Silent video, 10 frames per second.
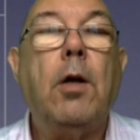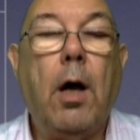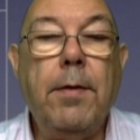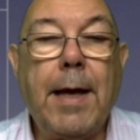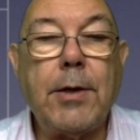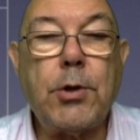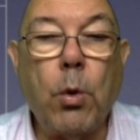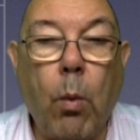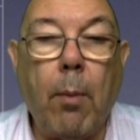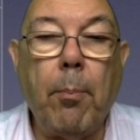And that's the
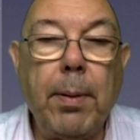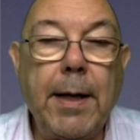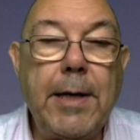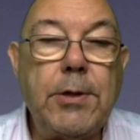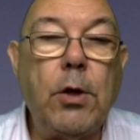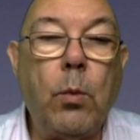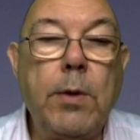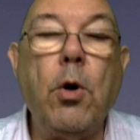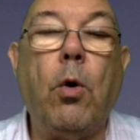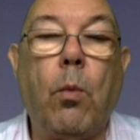one place that we
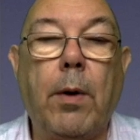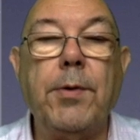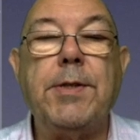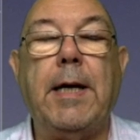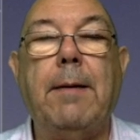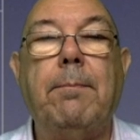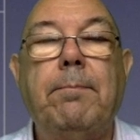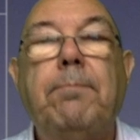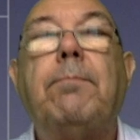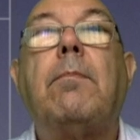don't want it.
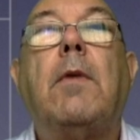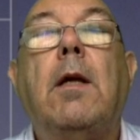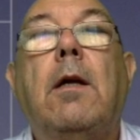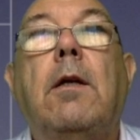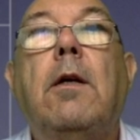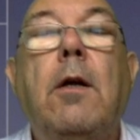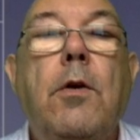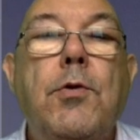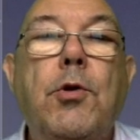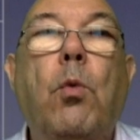
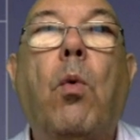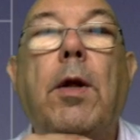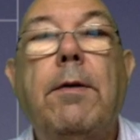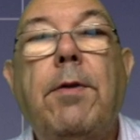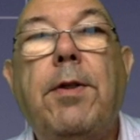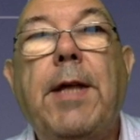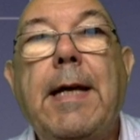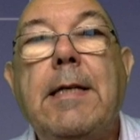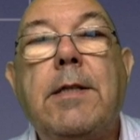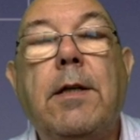So one of the
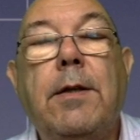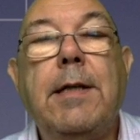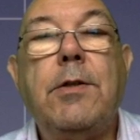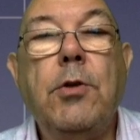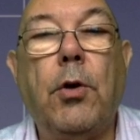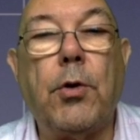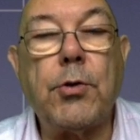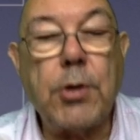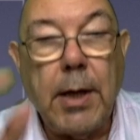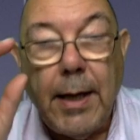things that this
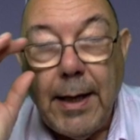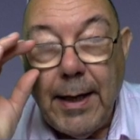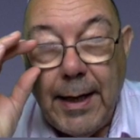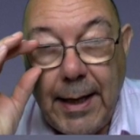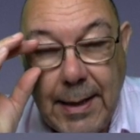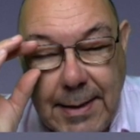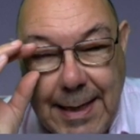does, it